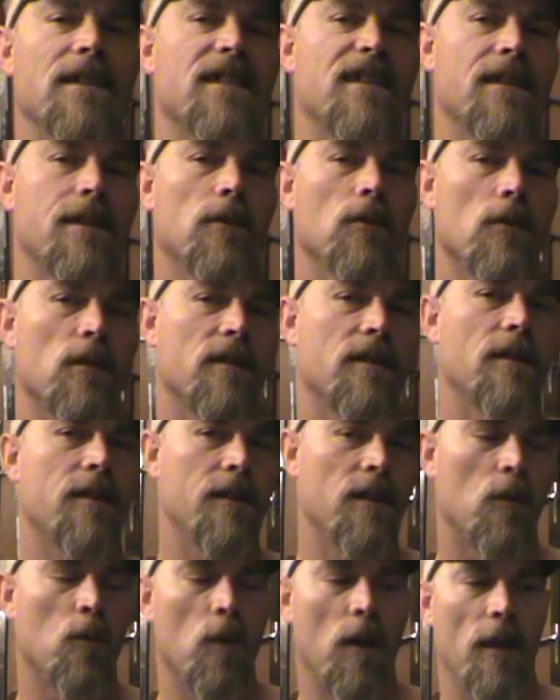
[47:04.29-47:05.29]
the skills to
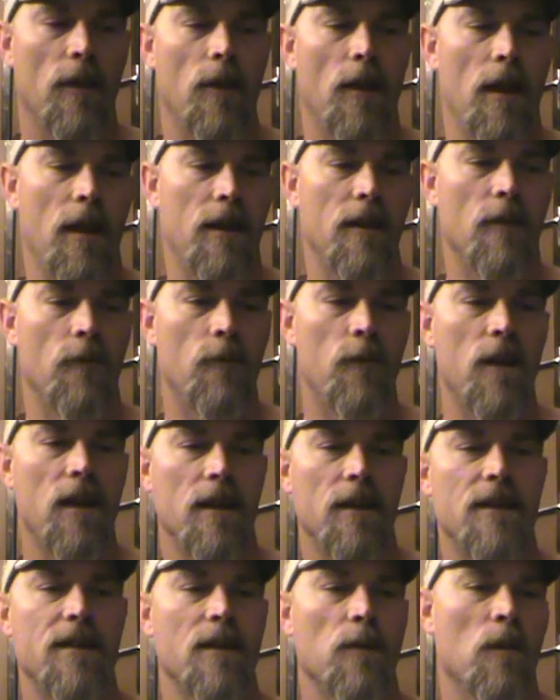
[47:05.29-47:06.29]
deal with and the
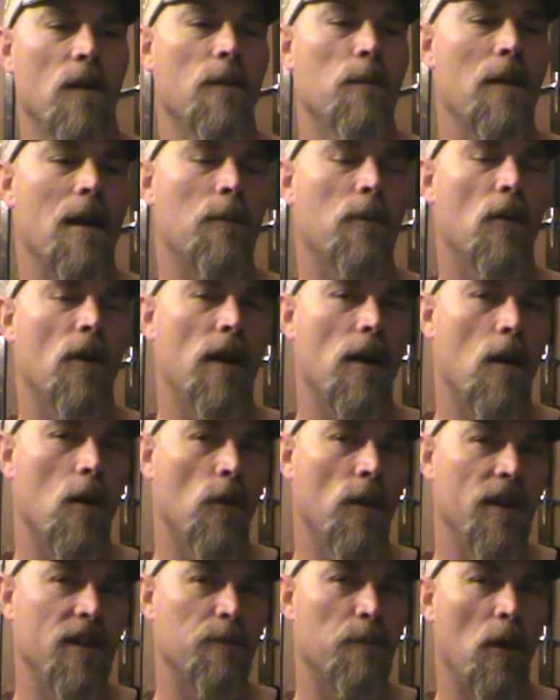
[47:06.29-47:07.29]
feats and remembering all
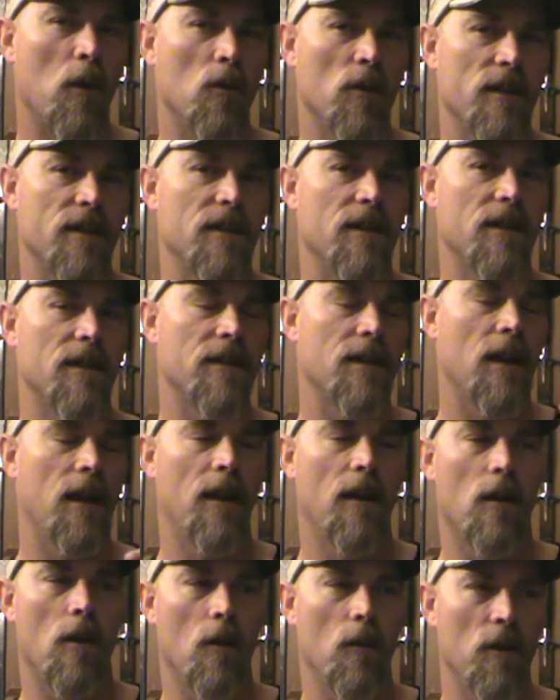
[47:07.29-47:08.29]
these bonuses
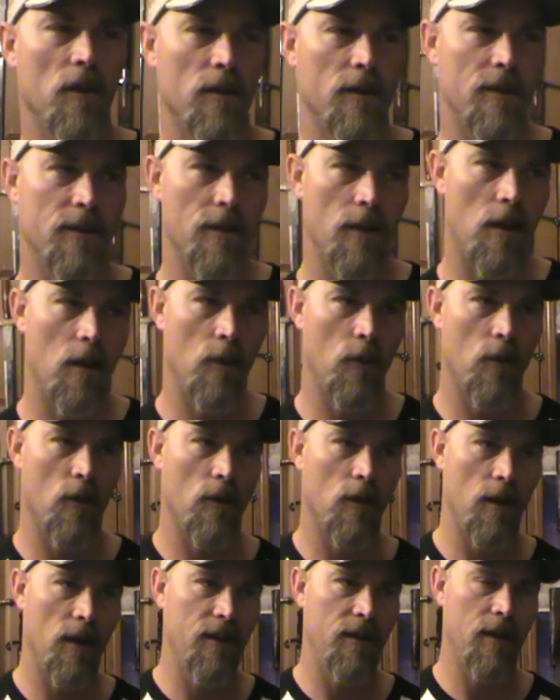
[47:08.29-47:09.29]
and all this
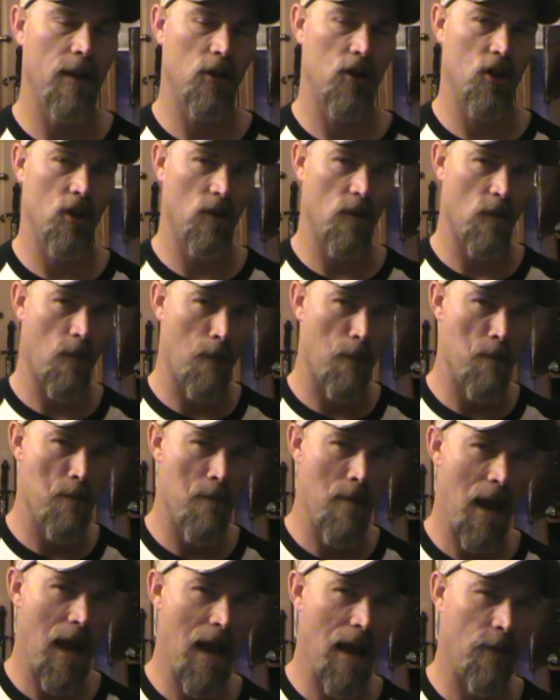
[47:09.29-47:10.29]
other additional
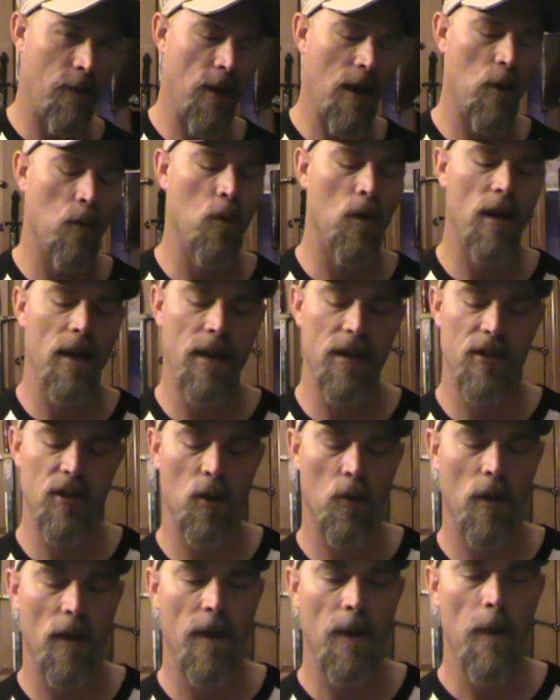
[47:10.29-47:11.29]
math that went
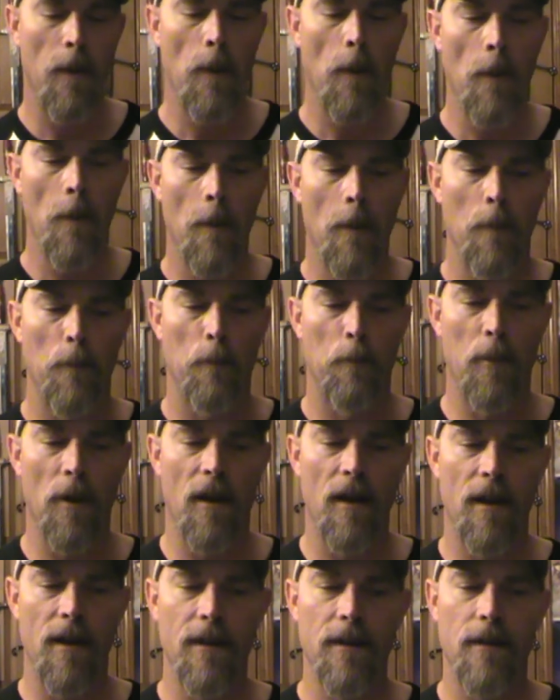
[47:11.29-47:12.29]
into it.
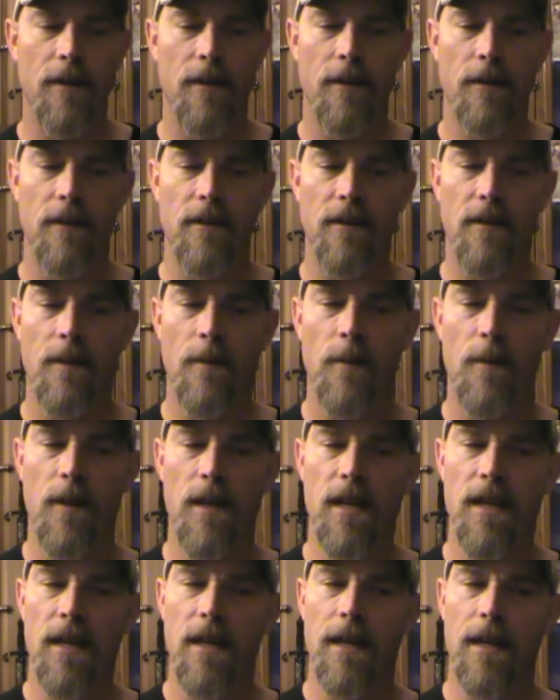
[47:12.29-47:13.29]
But
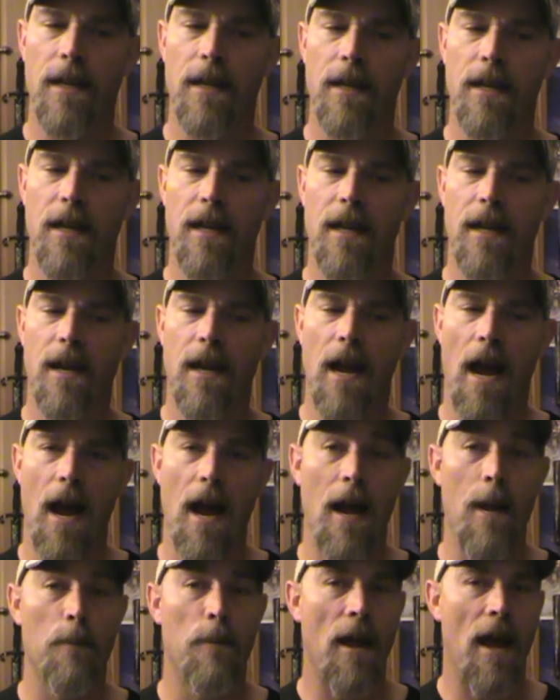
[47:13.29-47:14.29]
the
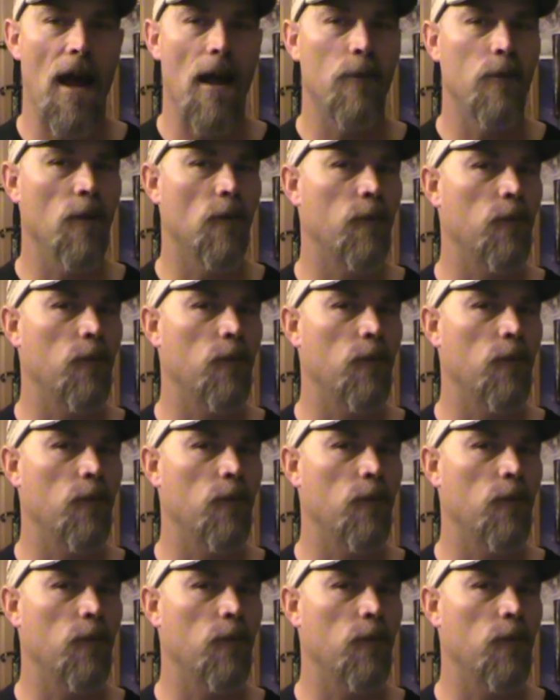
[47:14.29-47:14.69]
combat, the